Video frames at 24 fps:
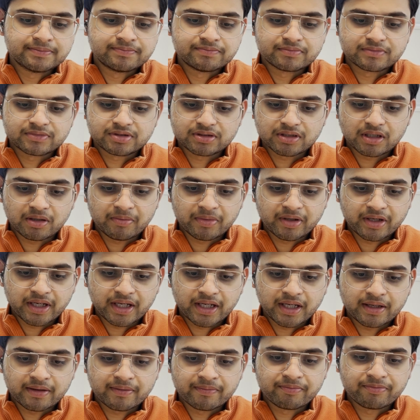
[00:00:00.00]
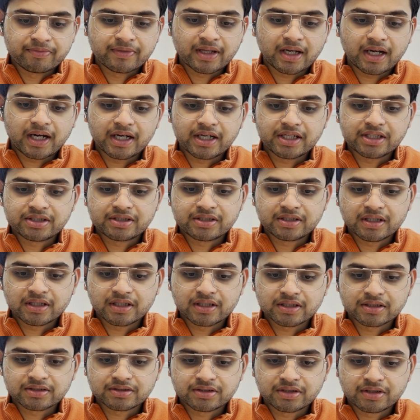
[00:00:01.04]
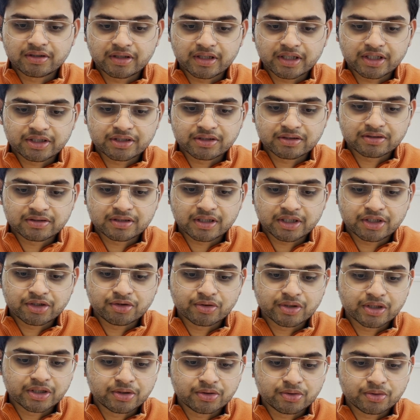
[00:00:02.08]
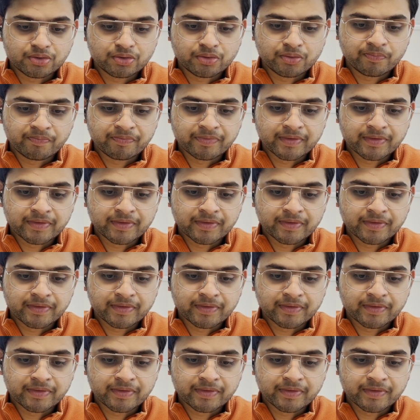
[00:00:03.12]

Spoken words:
Summary, additional considerations that you can do.